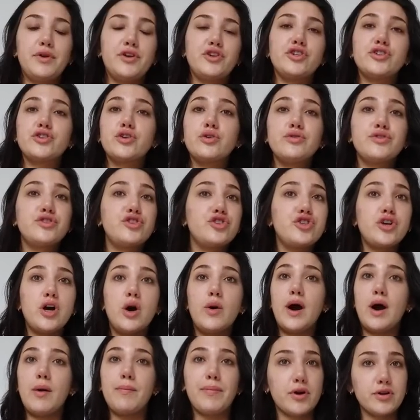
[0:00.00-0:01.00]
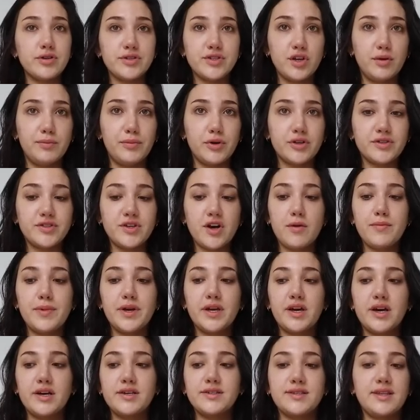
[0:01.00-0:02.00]
But it just goes to show how personal books are,
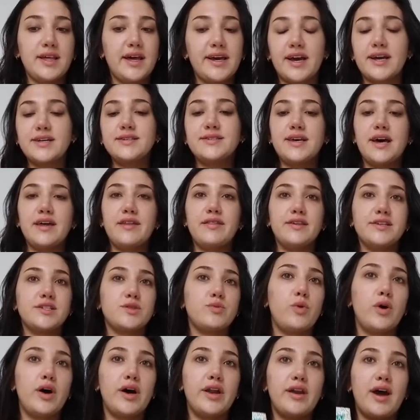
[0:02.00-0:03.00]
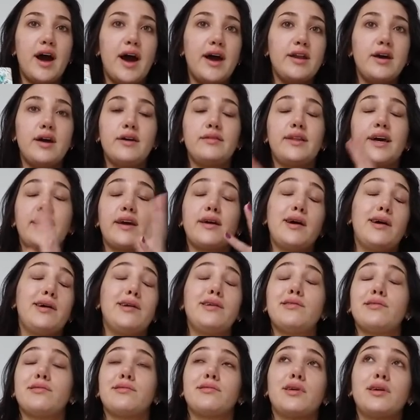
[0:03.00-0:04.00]
because like I said, this one, I
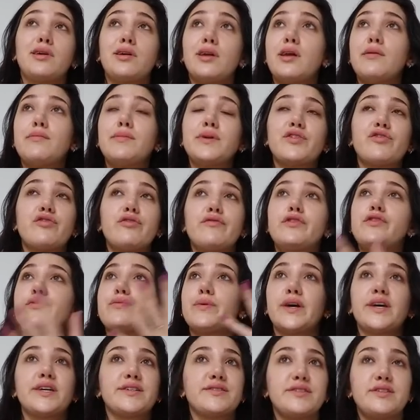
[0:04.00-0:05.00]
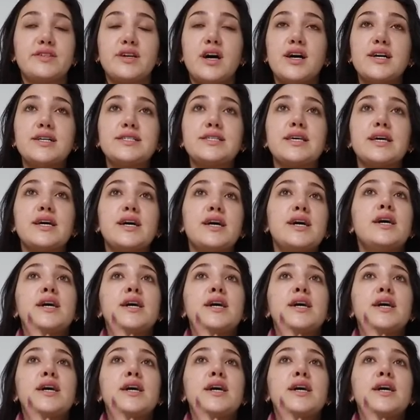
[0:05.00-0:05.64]
didn't think it on mixed reviews, but I guess it does.